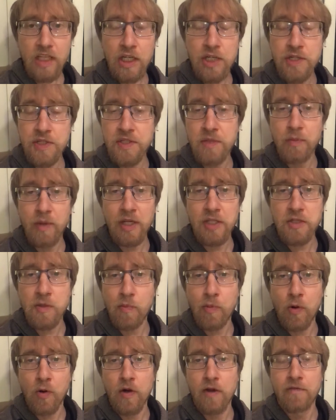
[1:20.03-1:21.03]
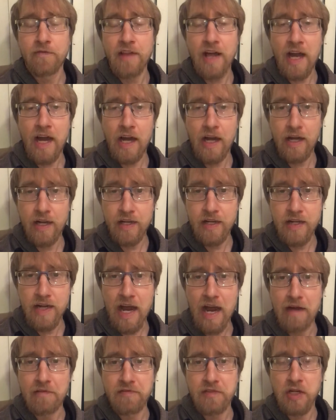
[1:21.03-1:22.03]
He was a big supporter of that.
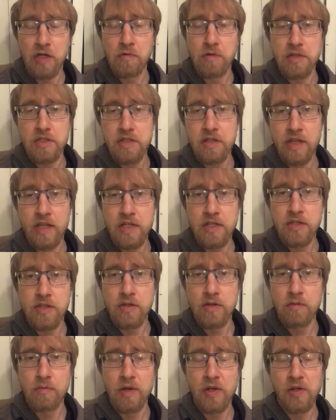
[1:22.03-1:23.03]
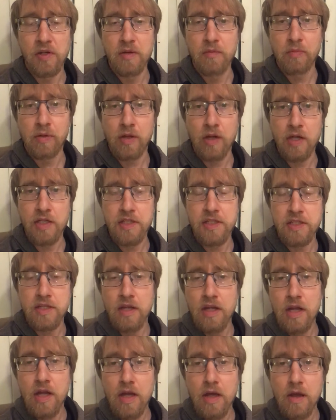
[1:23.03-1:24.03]
NAFTA, which led to 1 million plus
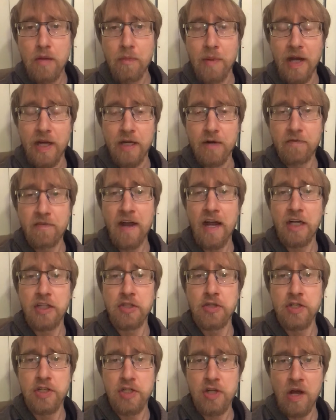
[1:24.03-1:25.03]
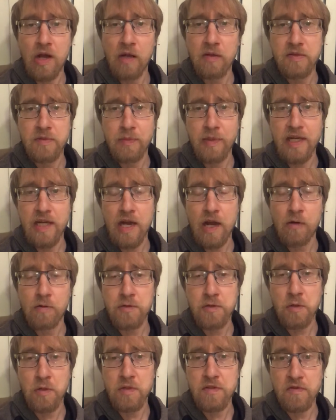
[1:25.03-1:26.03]
manufacturing jobs being
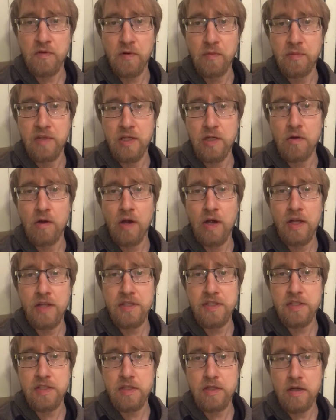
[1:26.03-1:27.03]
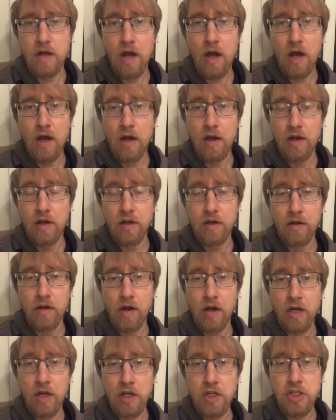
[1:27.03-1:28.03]
outsourced from the US,
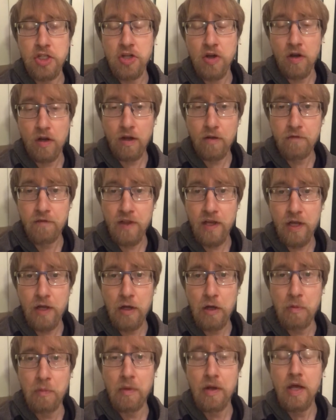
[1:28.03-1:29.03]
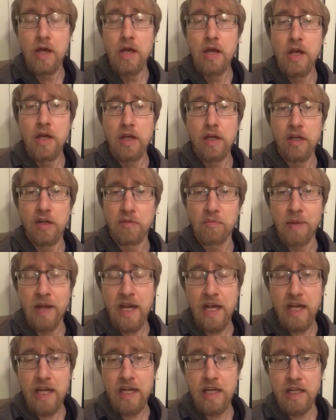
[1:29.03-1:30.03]
a good chunk of them good
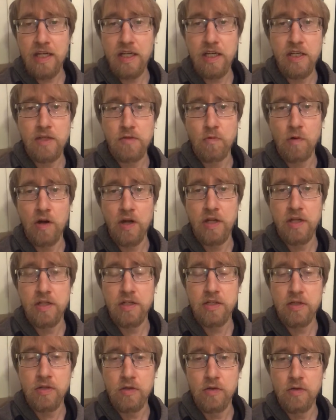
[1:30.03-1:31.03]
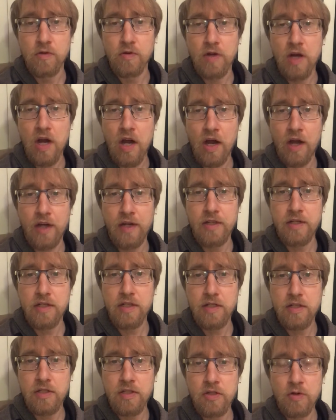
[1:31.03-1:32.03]
paying. He's wanted to
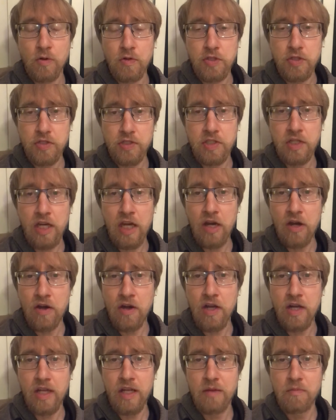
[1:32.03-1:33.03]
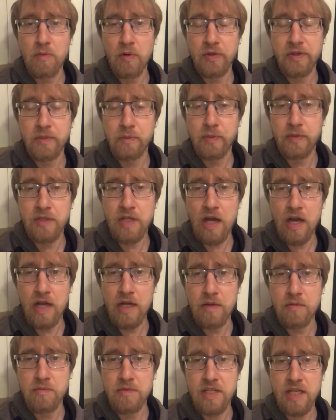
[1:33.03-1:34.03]
cut Social Security multiple
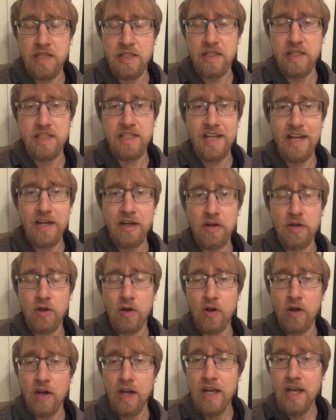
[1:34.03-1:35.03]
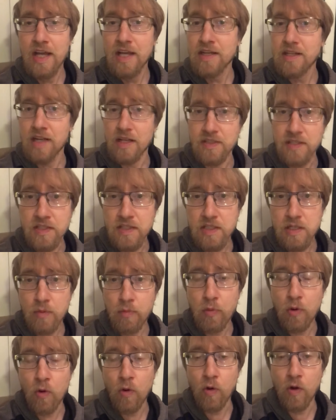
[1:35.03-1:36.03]
times as a senator, doesn't
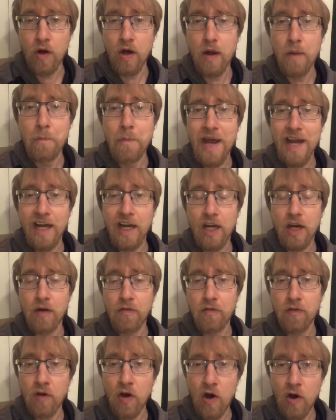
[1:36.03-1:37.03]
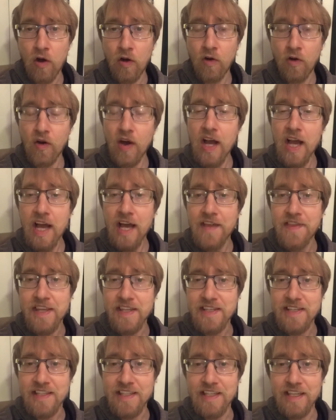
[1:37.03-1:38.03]
support Medicare for all, and
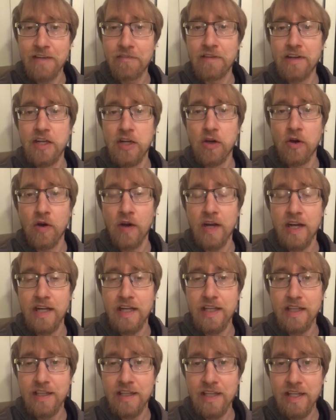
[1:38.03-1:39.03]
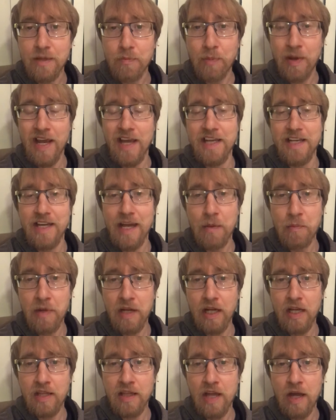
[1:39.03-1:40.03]
this is even during the
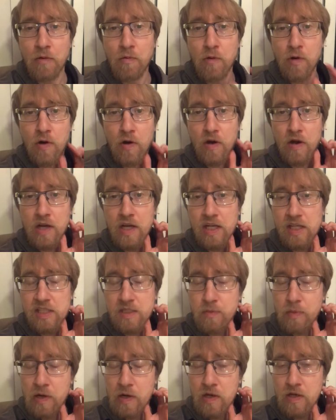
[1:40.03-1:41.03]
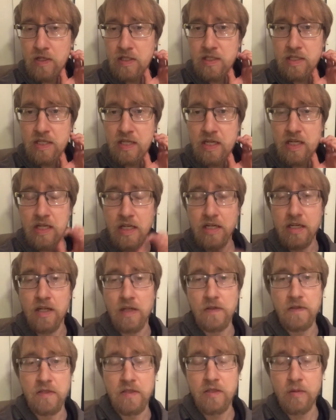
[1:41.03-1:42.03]
pandemic that we're experiencing.
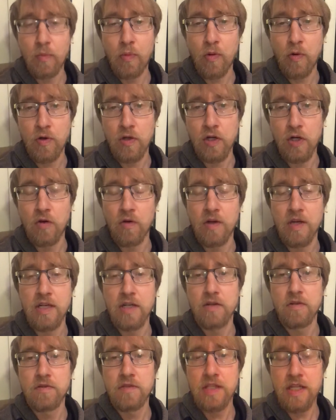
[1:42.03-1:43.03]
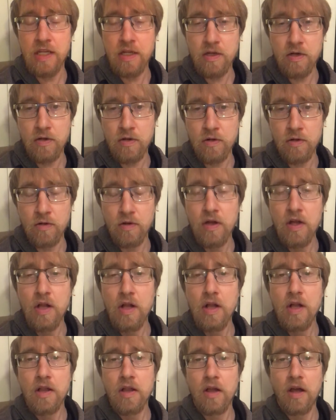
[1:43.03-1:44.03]
Doesn't support a Green New Deal,
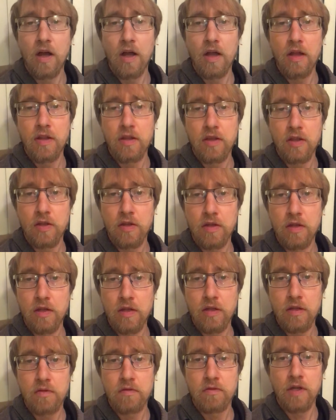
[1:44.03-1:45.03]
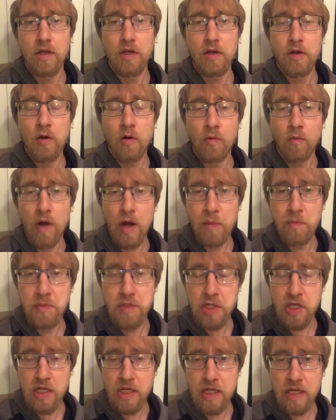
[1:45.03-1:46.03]
the
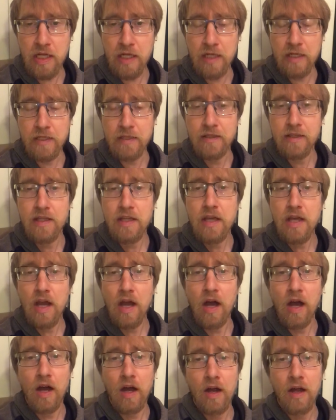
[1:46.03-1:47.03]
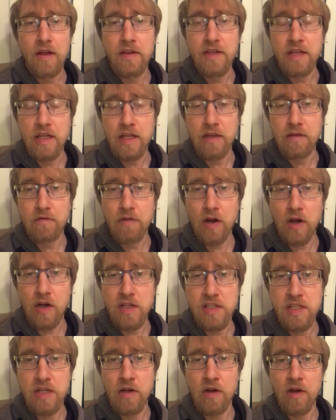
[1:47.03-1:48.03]
corruption, the very
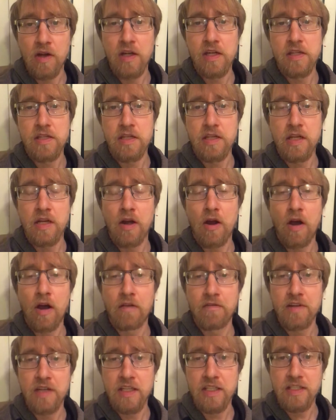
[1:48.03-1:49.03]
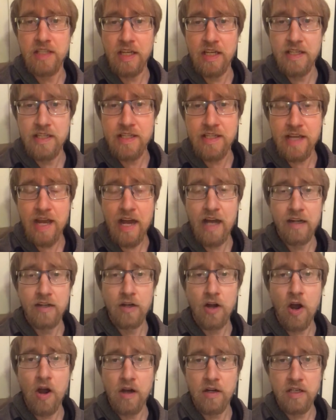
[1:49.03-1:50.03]
serious and obvious and sad
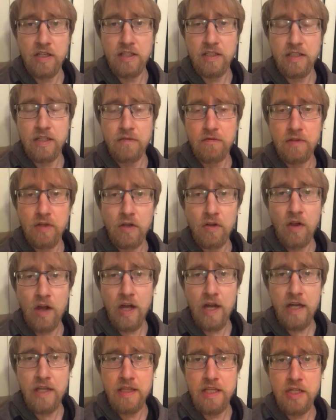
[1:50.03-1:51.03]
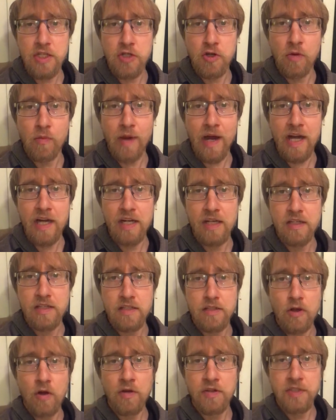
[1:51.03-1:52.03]
cognitive decline that Joe Biden
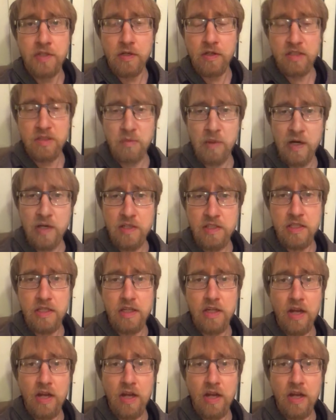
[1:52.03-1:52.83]
is also experiencing.